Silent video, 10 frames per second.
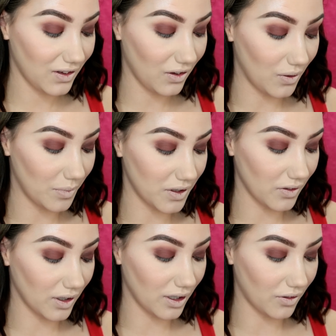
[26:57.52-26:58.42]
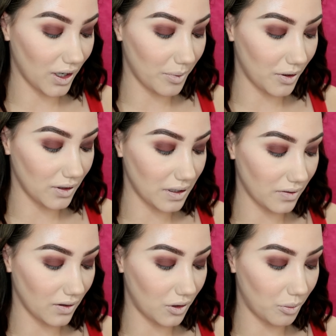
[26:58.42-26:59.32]
So I'm just gonna grab it on
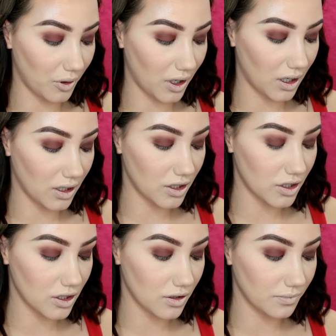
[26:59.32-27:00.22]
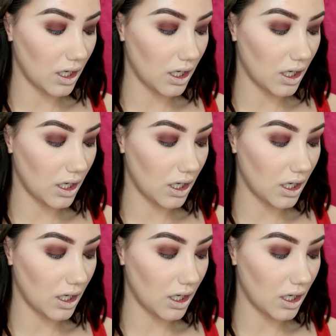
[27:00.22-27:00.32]
this little brush.